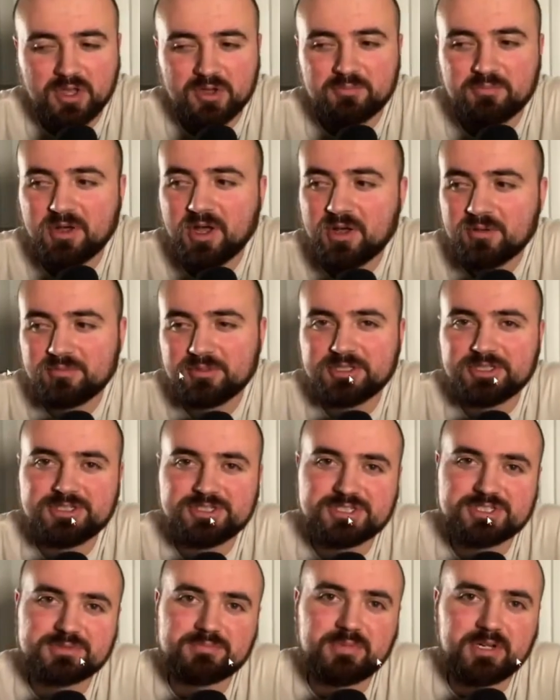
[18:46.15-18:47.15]

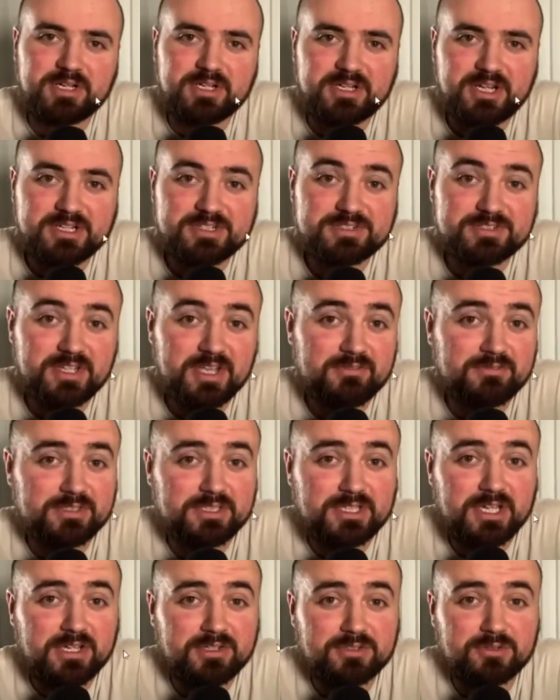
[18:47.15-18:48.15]
publish, but I just haven't
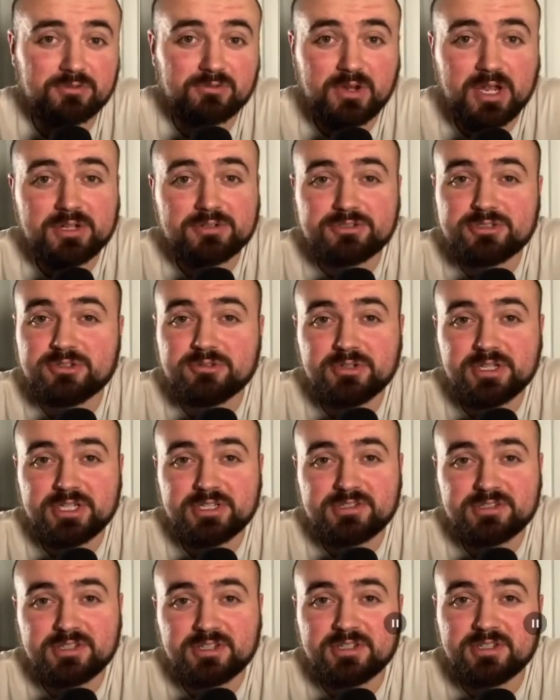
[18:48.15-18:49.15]
gotten around to it.
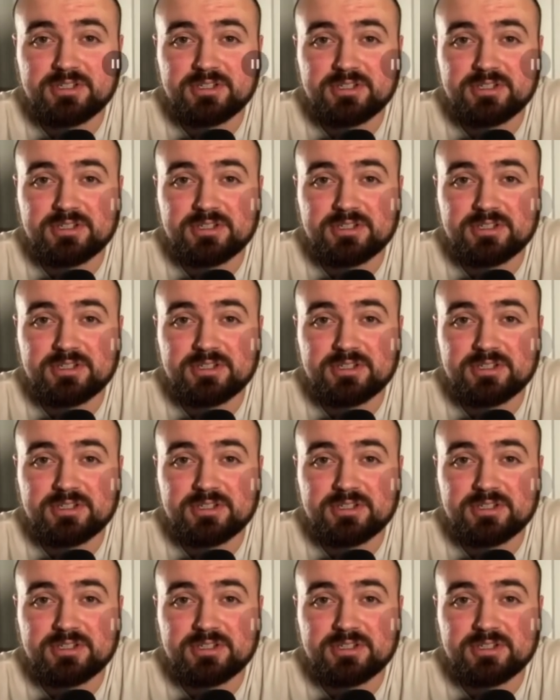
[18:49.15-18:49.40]
Yeah.